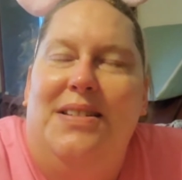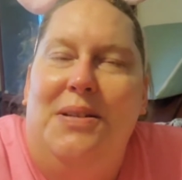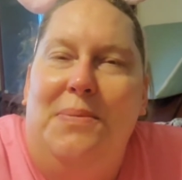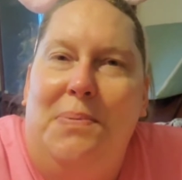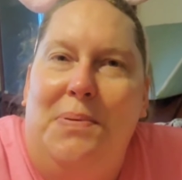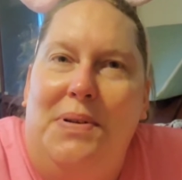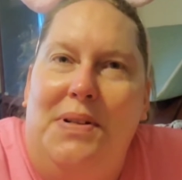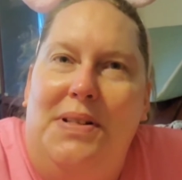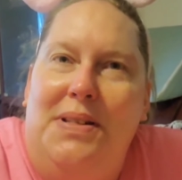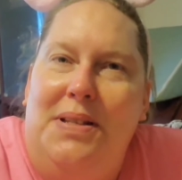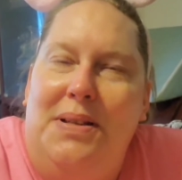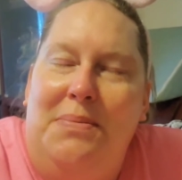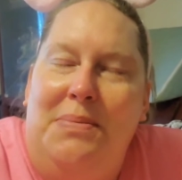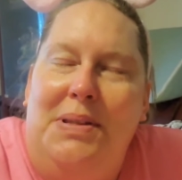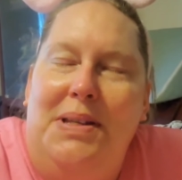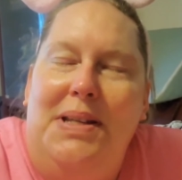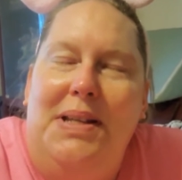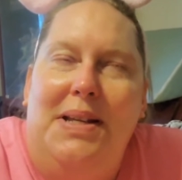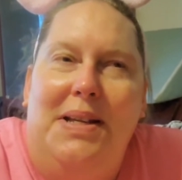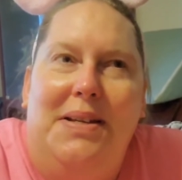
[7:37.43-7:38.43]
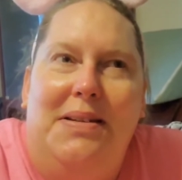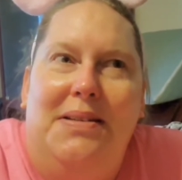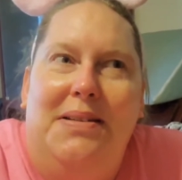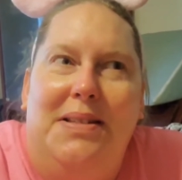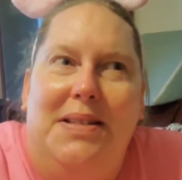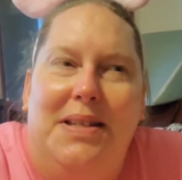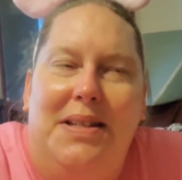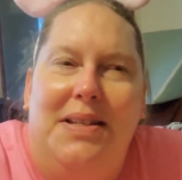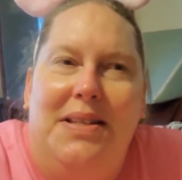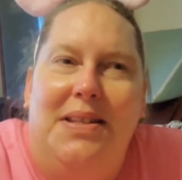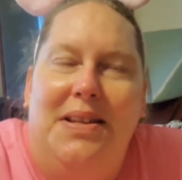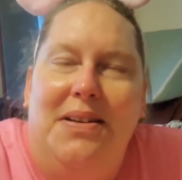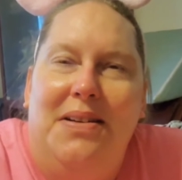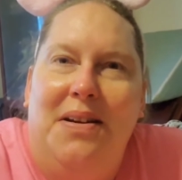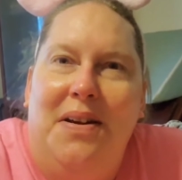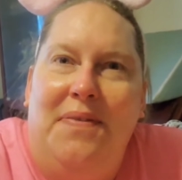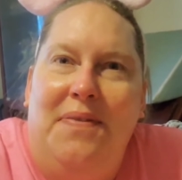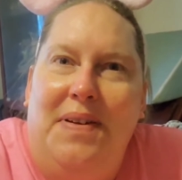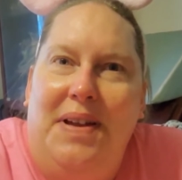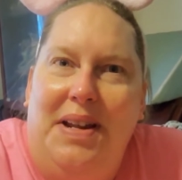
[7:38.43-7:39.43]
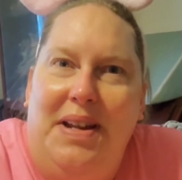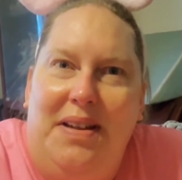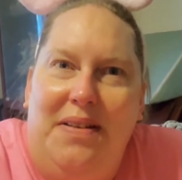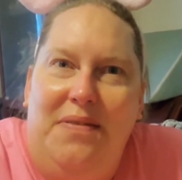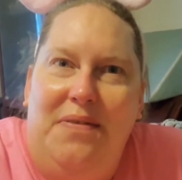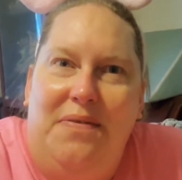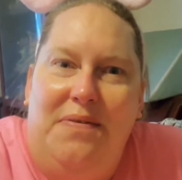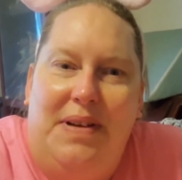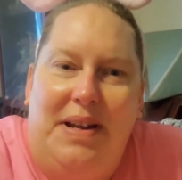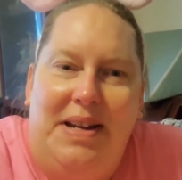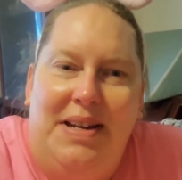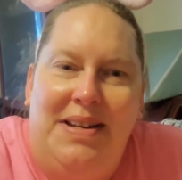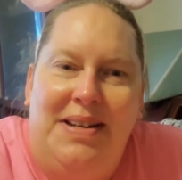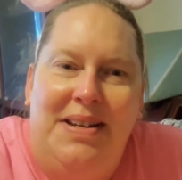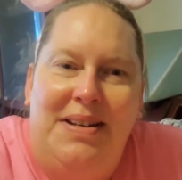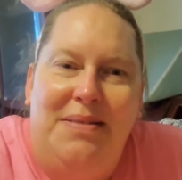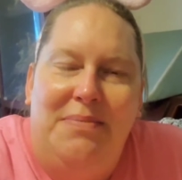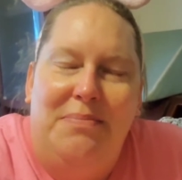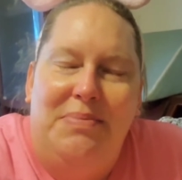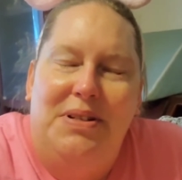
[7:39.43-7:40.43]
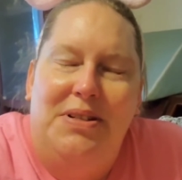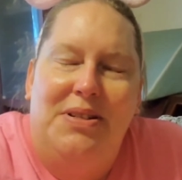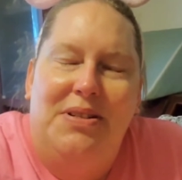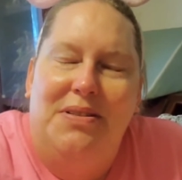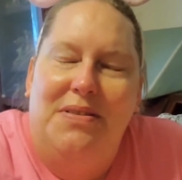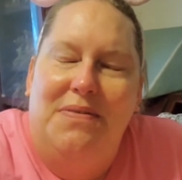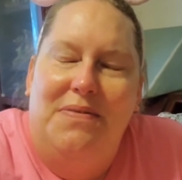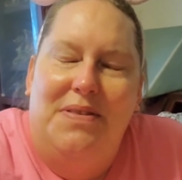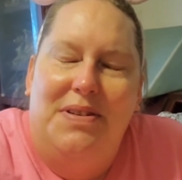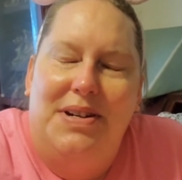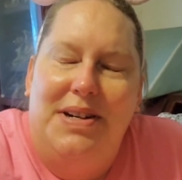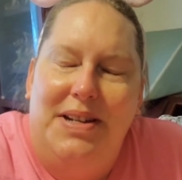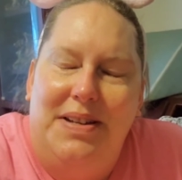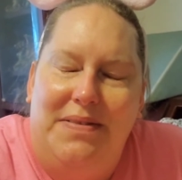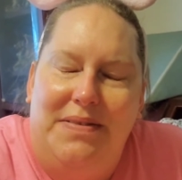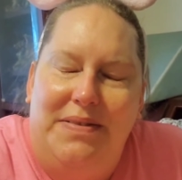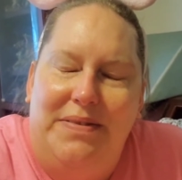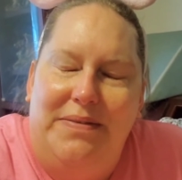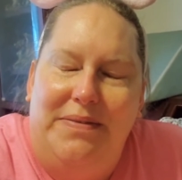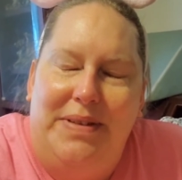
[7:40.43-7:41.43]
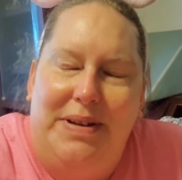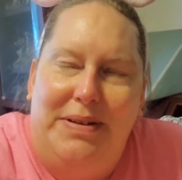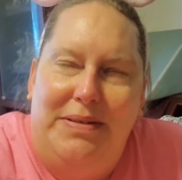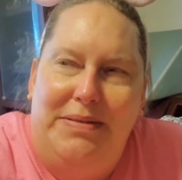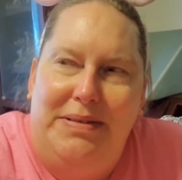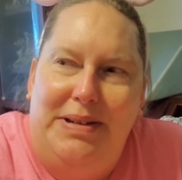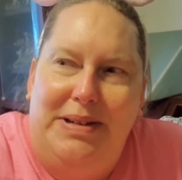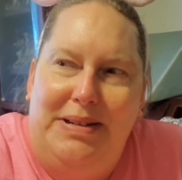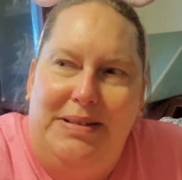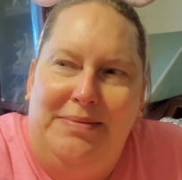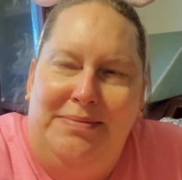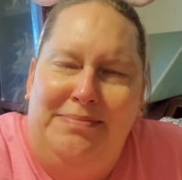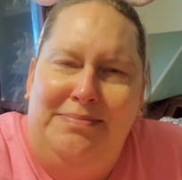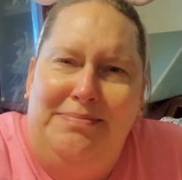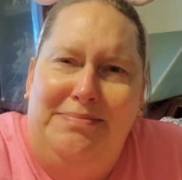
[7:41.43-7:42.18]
to put something else in there if I can find it, but so far I haven't found it.